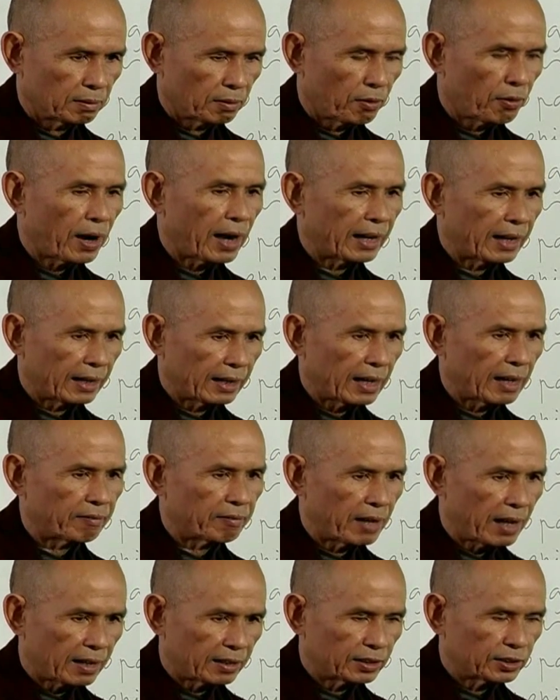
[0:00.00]
why I have
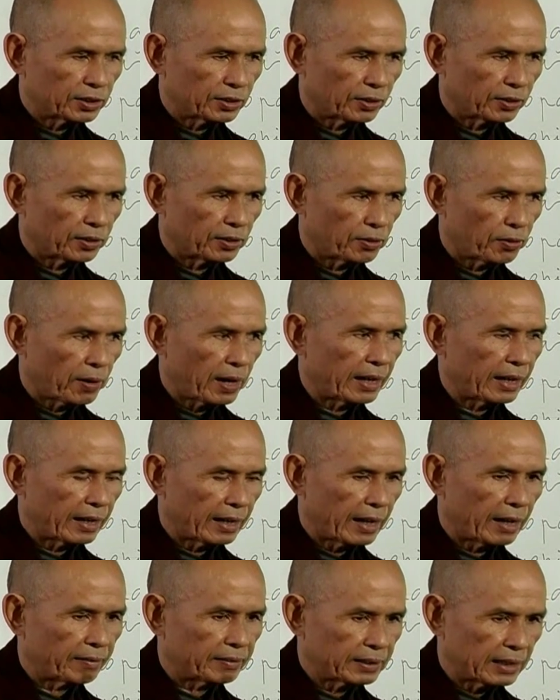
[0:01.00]
done so, why I
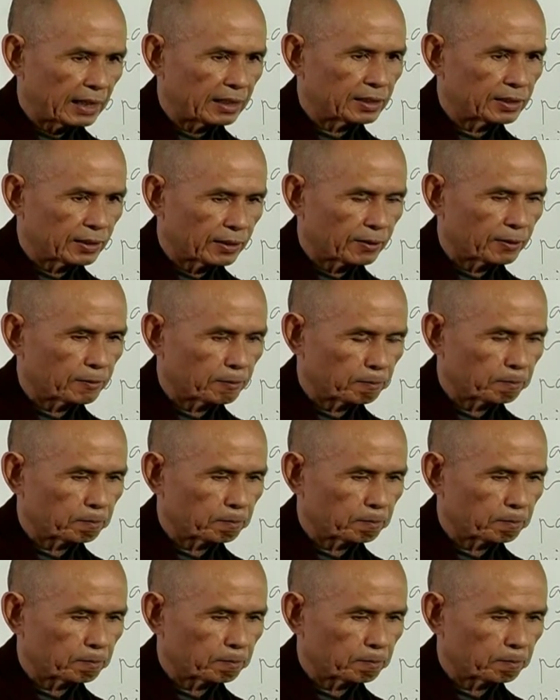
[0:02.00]
have said so.